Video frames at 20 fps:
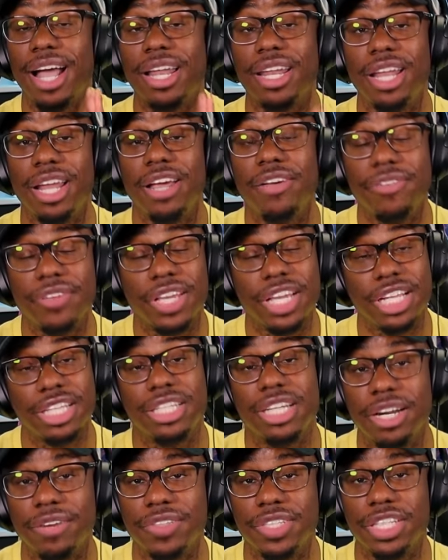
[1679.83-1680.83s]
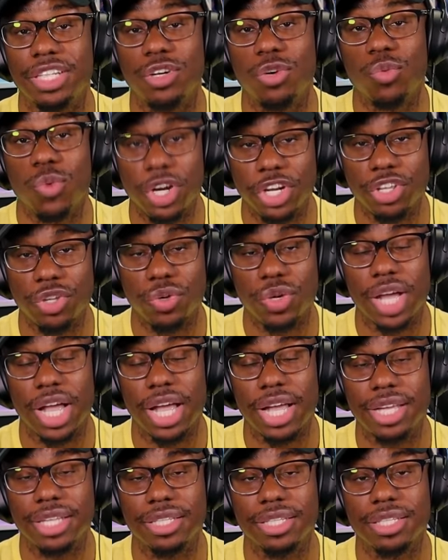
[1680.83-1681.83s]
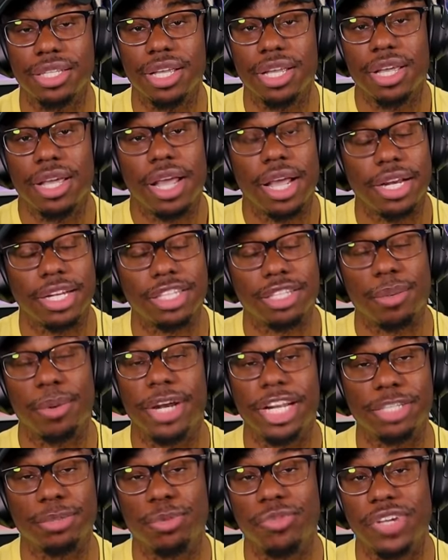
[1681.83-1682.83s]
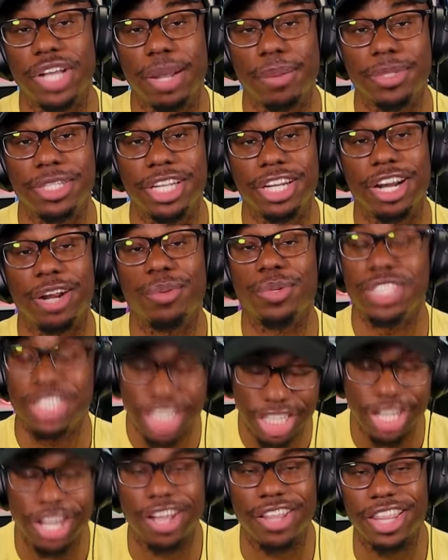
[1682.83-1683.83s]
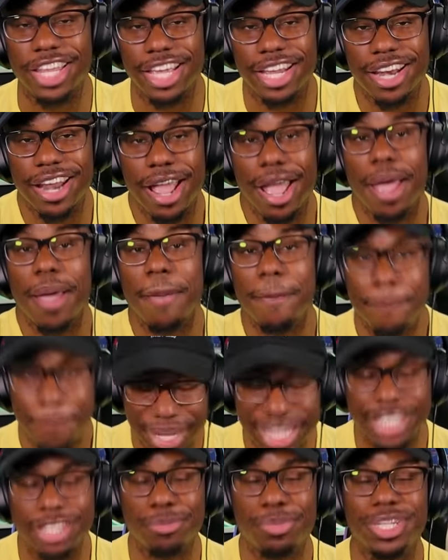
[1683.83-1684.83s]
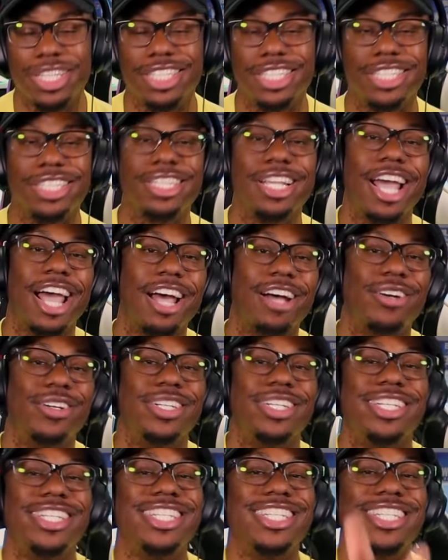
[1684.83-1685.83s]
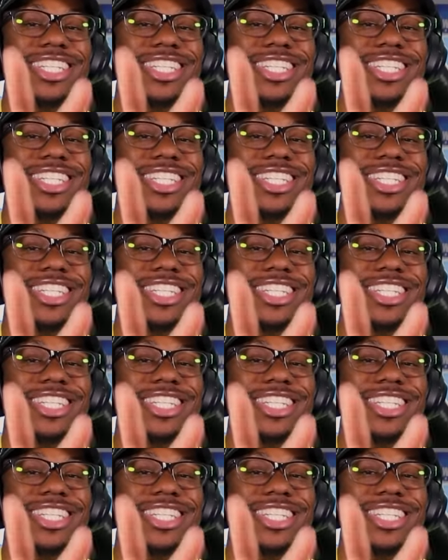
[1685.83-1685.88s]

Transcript: I love each and every single one of you guys. And until my next movie commentary, I will see y'all then. BillyBinges out.